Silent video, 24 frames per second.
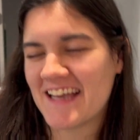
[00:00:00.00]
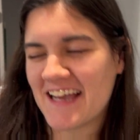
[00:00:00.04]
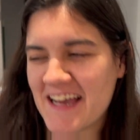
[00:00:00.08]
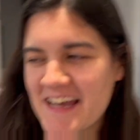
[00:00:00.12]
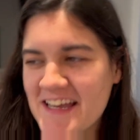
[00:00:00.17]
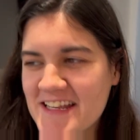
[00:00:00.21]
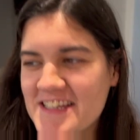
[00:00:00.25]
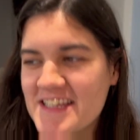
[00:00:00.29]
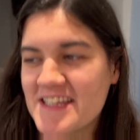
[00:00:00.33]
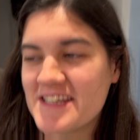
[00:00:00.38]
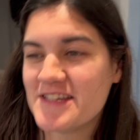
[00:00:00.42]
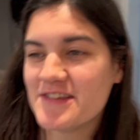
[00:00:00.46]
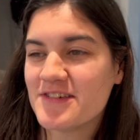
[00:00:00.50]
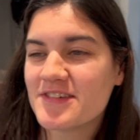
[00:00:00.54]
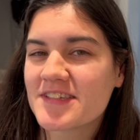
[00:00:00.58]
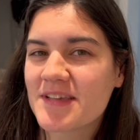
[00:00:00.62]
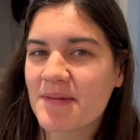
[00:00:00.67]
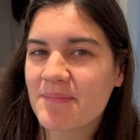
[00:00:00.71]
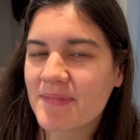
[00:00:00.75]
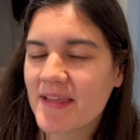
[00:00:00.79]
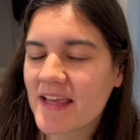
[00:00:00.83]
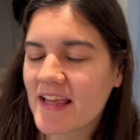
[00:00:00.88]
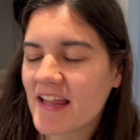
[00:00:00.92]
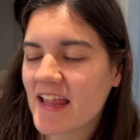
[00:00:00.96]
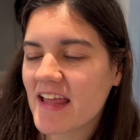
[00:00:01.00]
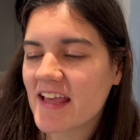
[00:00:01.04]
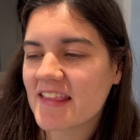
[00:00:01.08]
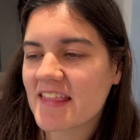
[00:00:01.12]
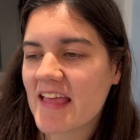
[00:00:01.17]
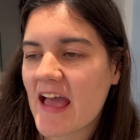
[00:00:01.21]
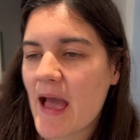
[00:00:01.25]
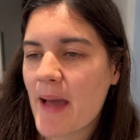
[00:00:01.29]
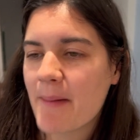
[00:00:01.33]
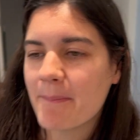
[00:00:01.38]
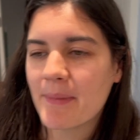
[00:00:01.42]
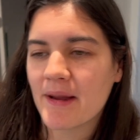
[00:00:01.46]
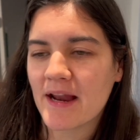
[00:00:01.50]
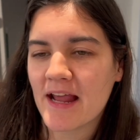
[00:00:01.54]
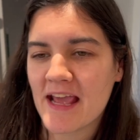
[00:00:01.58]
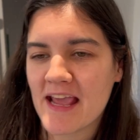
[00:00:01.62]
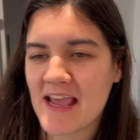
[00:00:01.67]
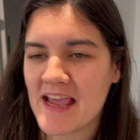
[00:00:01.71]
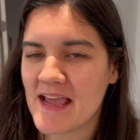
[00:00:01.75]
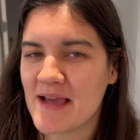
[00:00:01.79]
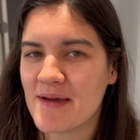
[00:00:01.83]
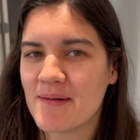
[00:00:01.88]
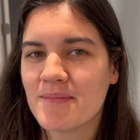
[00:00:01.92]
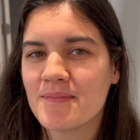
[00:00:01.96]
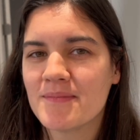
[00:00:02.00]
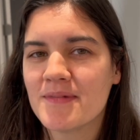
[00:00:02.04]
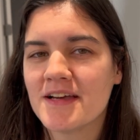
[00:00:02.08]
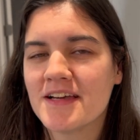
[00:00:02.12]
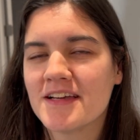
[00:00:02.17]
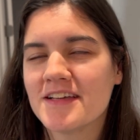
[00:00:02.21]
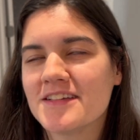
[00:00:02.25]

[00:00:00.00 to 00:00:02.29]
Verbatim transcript: uh, to do something like that, but I am